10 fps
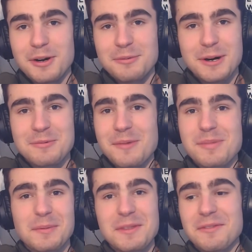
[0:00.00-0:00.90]

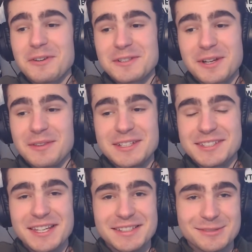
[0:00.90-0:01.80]
probably the first time this
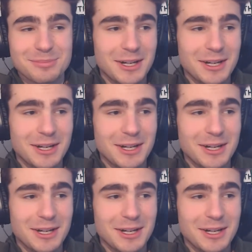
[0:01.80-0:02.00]
season.